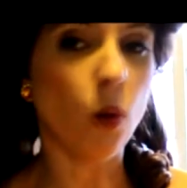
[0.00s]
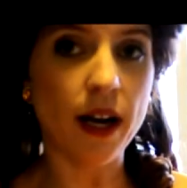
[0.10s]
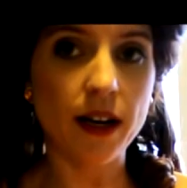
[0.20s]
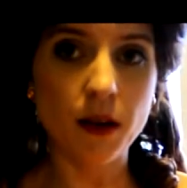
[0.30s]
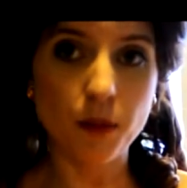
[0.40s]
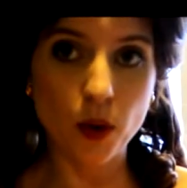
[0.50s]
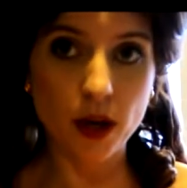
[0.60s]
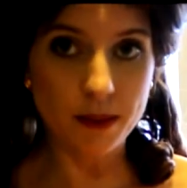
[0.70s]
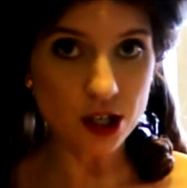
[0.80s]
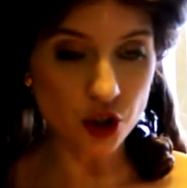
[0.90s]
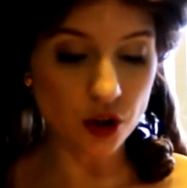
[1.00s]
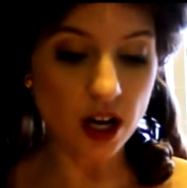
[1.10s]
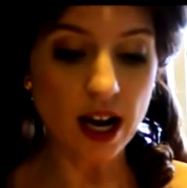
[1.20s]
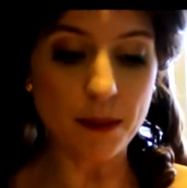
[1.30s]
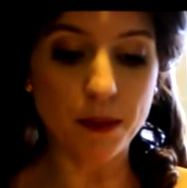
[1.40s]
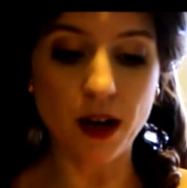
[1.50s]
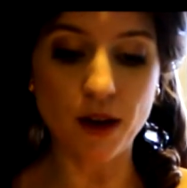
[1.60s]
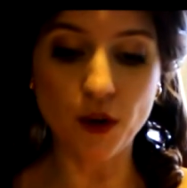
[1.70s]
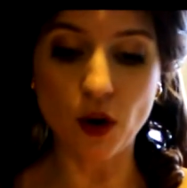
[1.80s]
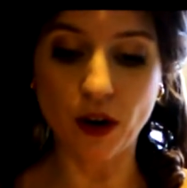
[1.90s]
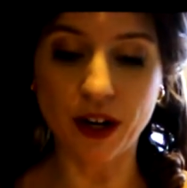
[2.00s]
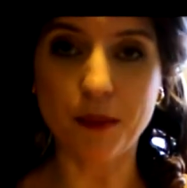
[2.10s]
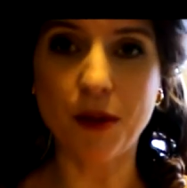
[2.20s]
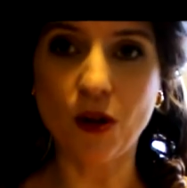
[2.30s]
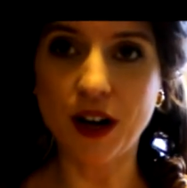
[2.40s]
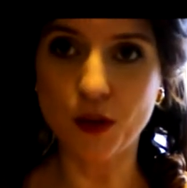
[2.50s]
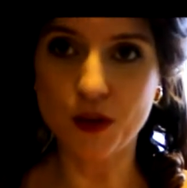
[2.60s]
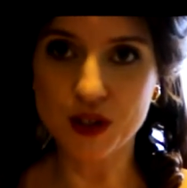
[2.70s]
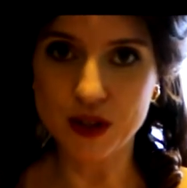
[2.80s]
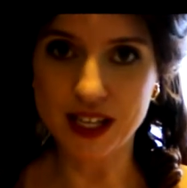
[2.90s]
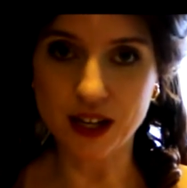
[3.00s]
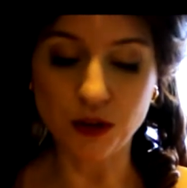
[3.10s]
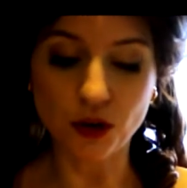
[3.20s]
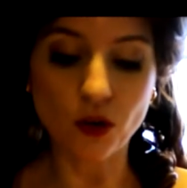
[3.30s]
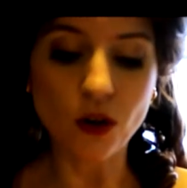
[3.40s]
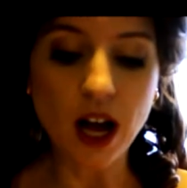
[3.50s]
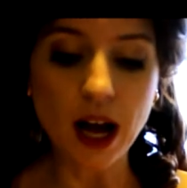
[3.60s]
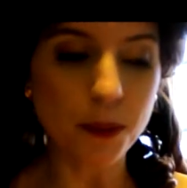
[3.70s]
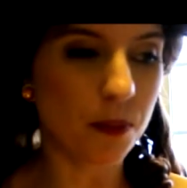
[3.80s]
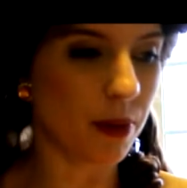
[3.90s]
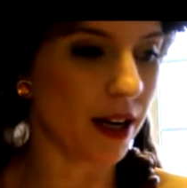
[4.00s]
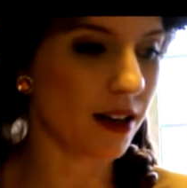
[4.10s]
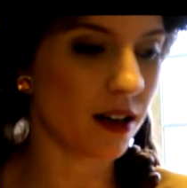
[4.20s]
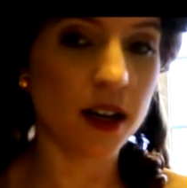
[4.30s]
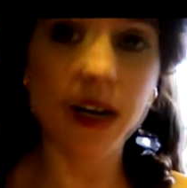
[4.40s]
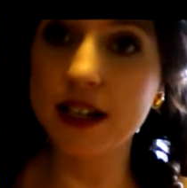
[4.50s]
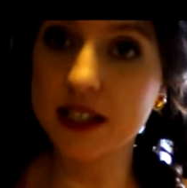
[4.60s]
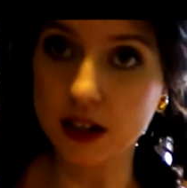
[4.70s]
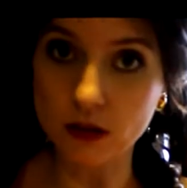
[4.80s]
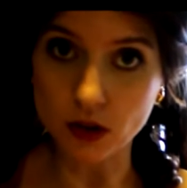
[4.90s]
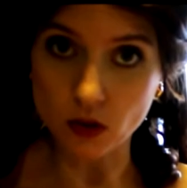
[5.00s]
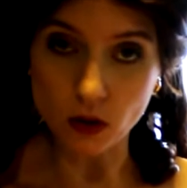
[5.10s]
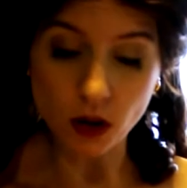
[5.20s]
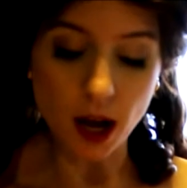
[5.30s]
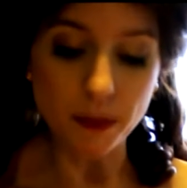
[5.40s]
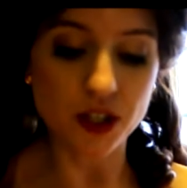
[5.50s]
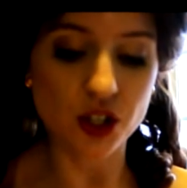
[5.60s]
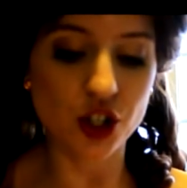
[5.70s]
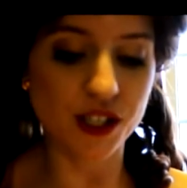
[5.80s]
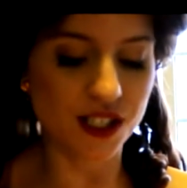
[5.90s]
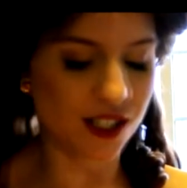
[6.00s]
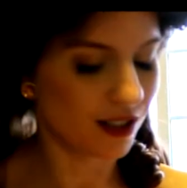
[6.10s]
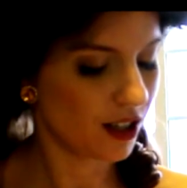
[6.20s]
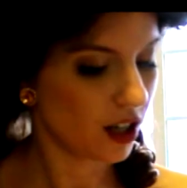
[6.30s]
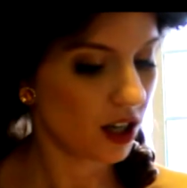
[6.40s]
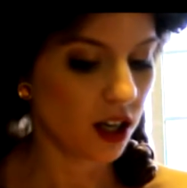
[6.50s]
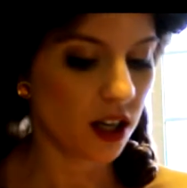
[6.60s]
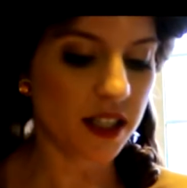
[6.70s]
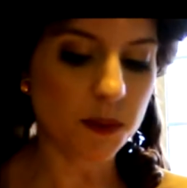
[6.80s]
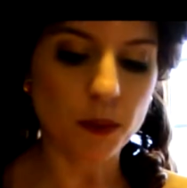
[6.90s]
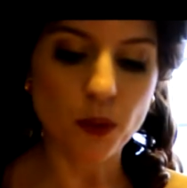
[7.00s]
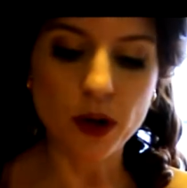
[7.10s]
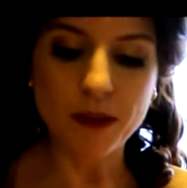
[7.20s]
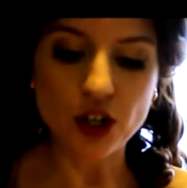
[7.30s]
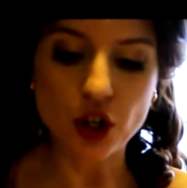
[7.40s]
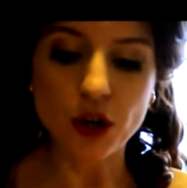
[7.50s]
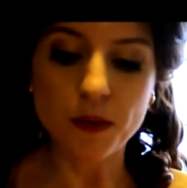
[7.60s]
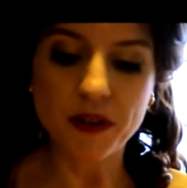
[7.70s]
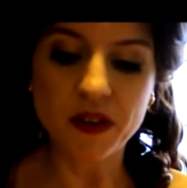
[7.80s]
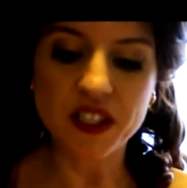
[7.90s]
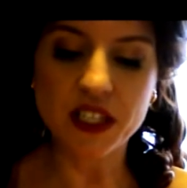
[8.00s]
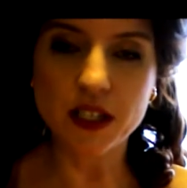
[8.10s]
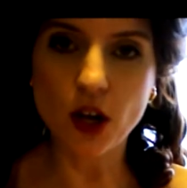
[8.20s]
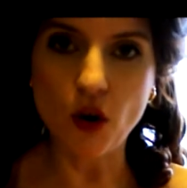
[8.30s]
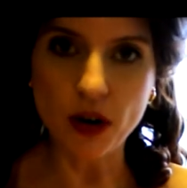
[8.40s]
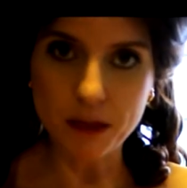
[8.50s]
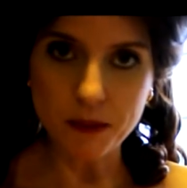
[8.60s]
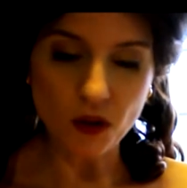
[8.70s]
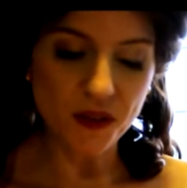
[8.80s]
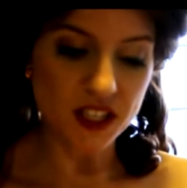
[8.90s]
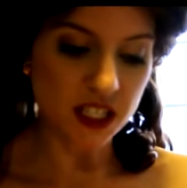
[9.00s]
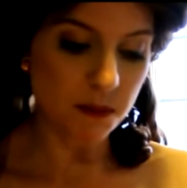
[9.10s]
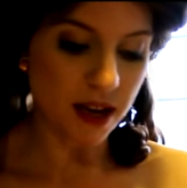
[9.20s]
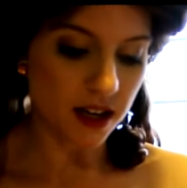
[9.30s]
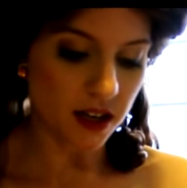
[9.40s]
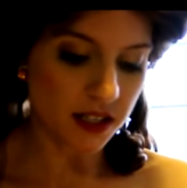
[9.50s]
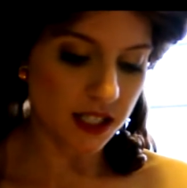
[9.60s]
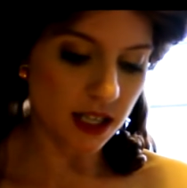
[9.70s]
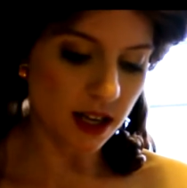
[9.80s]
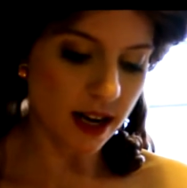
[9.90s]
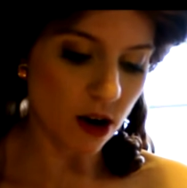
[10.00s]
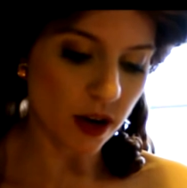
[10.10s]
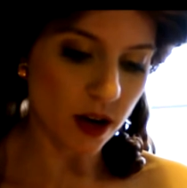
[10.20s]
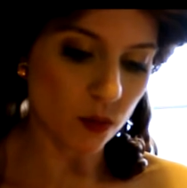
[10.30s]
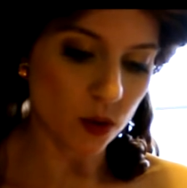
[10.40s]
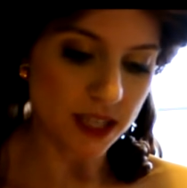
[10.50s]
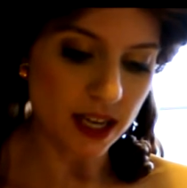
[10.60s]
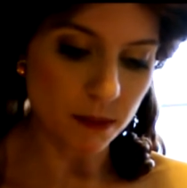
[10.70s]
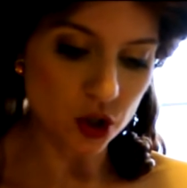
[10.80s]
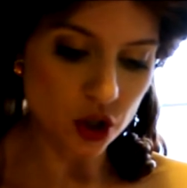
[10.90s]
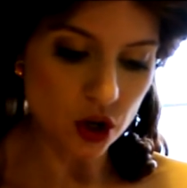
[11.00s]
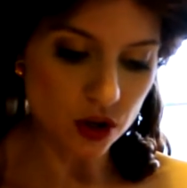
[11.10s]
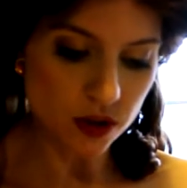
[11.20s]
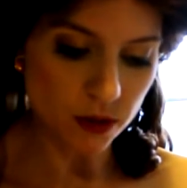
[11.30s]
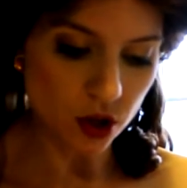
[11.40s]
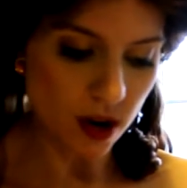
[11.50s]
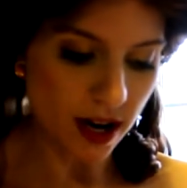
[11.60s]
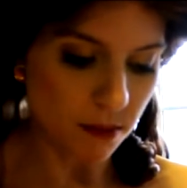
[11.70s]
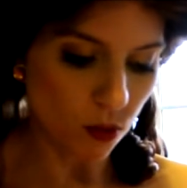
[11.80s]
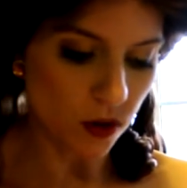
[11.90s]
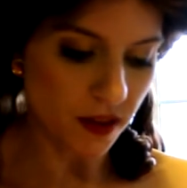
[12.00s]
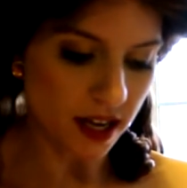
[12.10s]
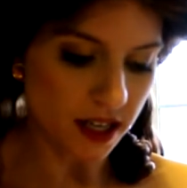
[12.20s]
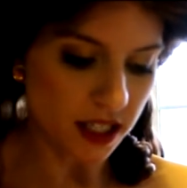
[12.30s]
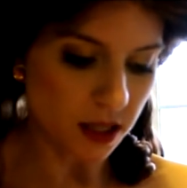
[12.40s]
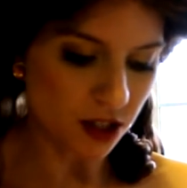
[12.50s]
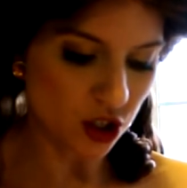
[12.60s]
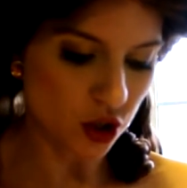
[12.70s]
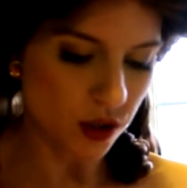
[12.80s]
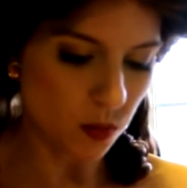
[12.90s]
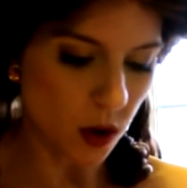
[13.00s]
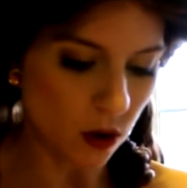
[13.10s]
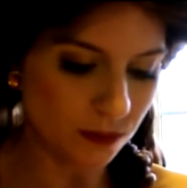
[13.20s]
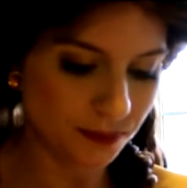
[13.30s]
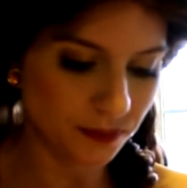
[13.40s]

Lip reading: 1 pre-measured cup of coconut milk. I know this looks like a literal cup, but it isn't a literal cup. It's been pre-measured, but this is coconut milk that's been sitting out at room temperature. So I'm gonna go ahead and pour that into the mixture as well.